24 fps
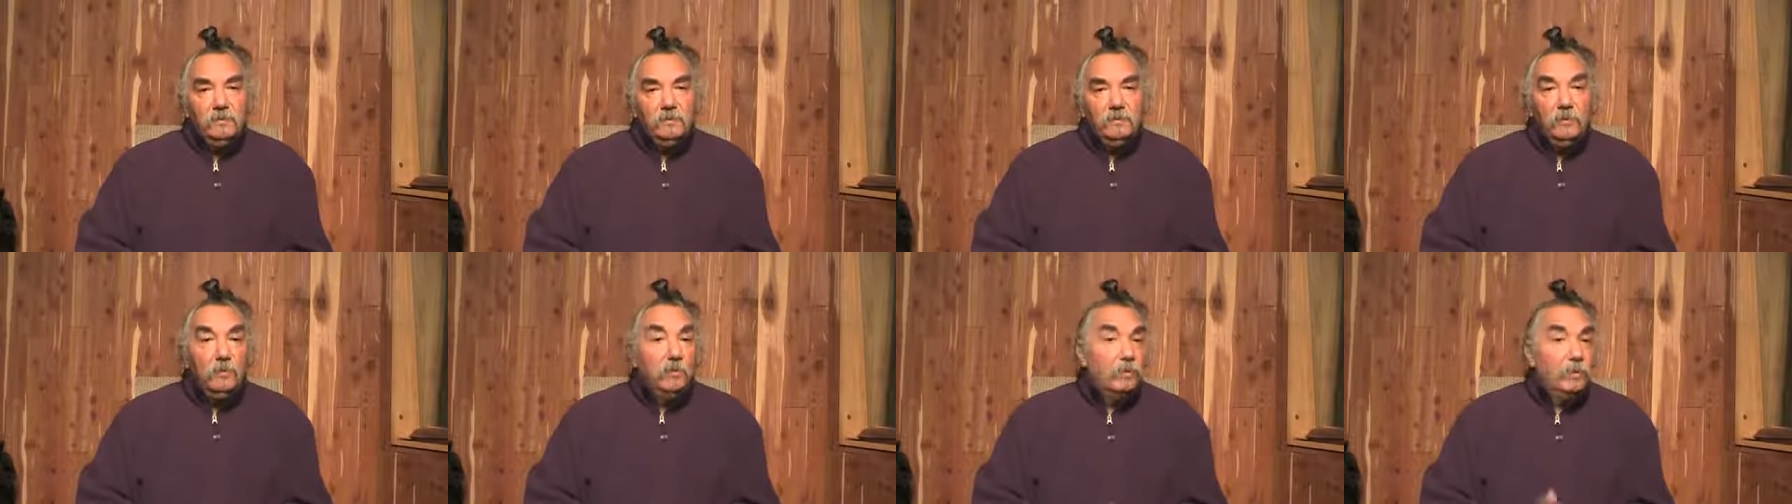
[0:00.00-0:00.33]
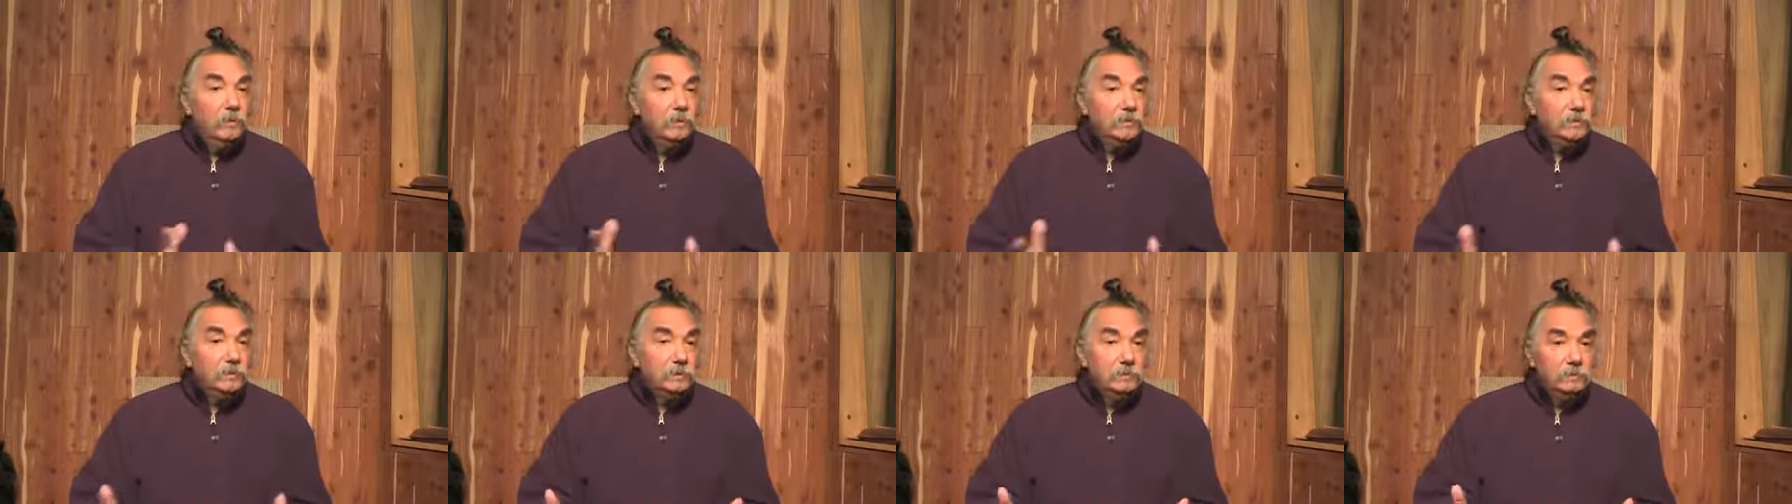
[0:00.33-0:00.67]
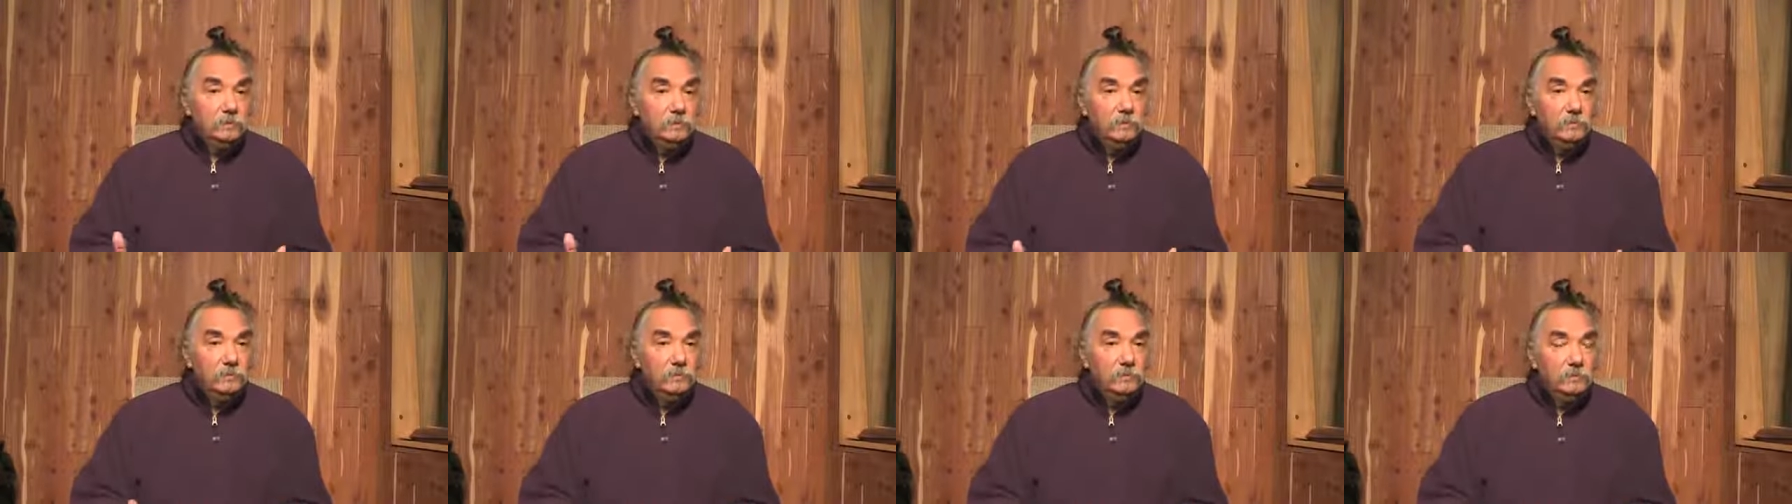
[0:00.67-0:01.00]
no
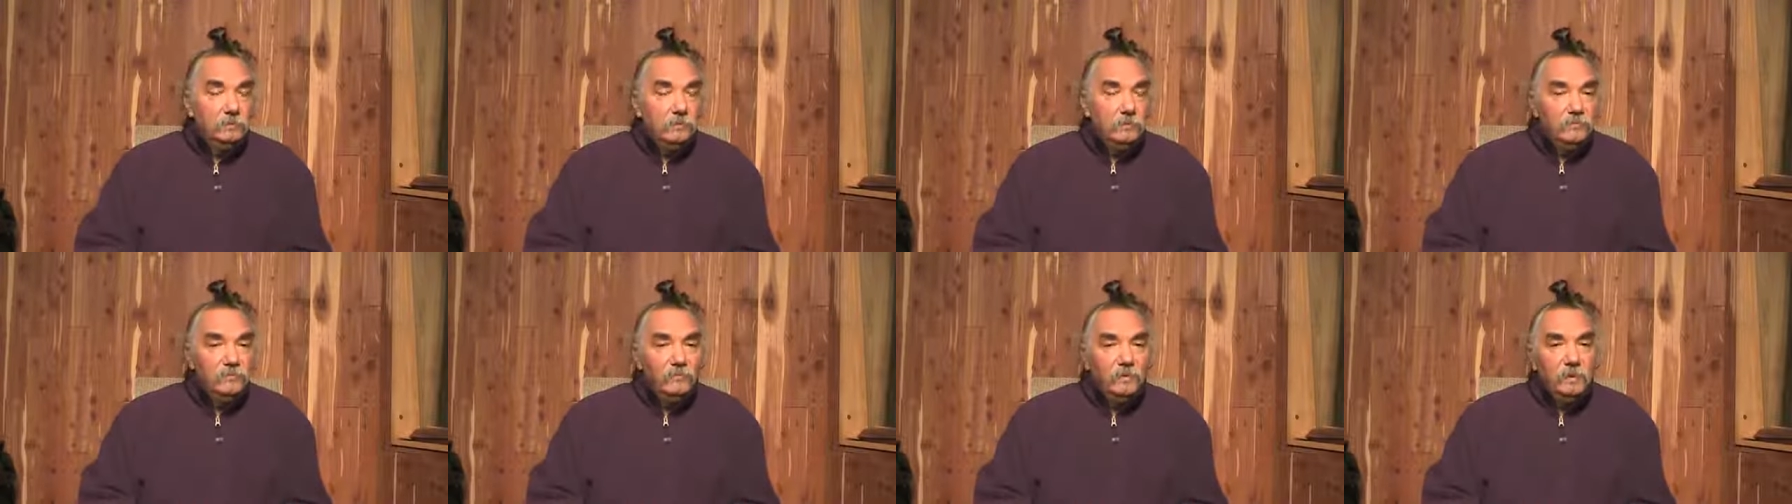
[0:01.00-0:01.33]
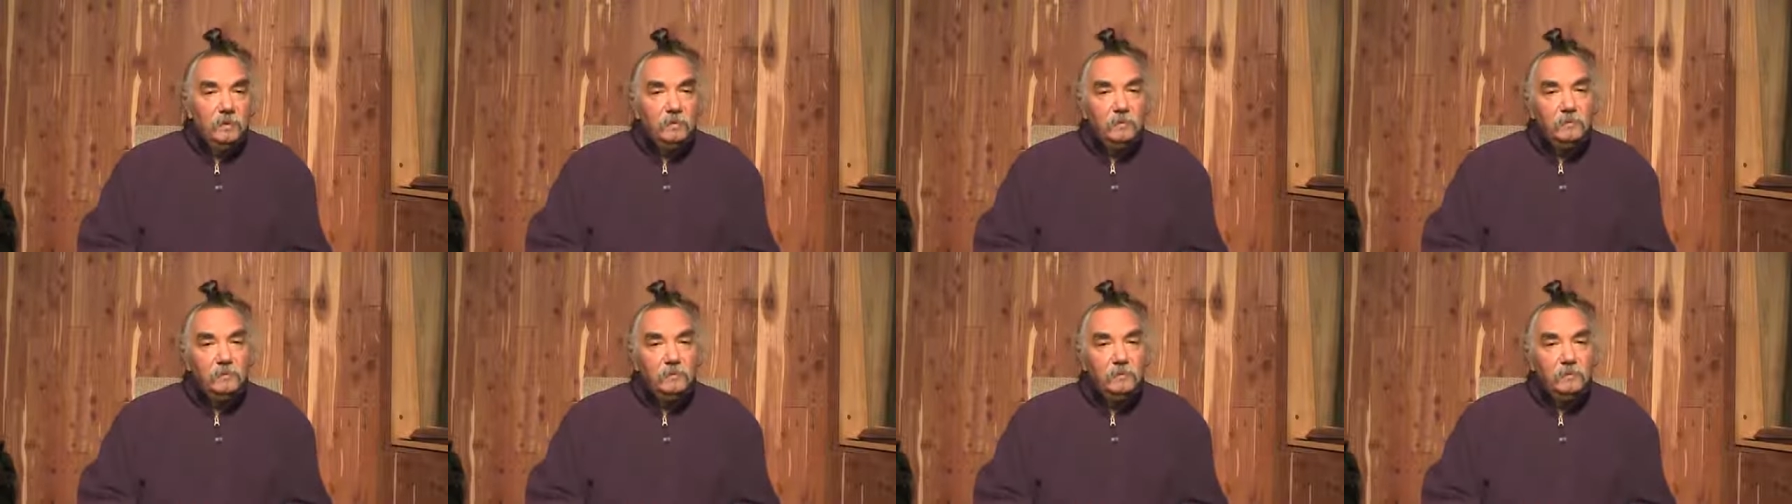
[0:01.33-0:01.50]
courses, in fact.